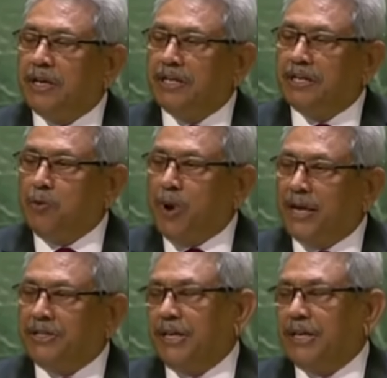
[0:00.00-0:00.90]
in
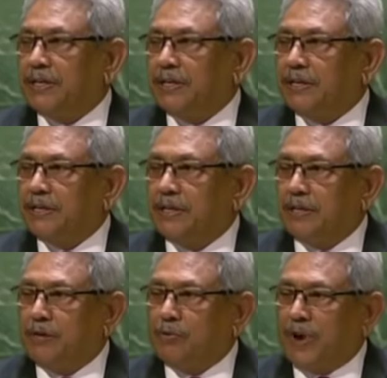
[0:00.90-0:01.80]
devising
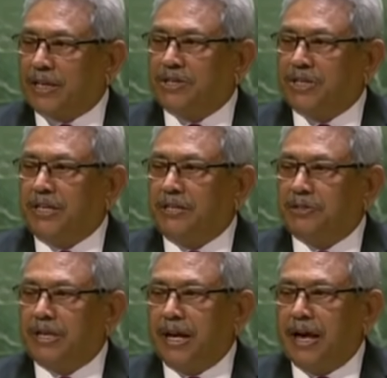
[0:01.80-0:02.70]

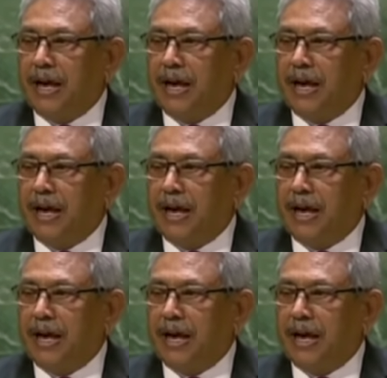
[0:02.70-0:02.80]
vaccines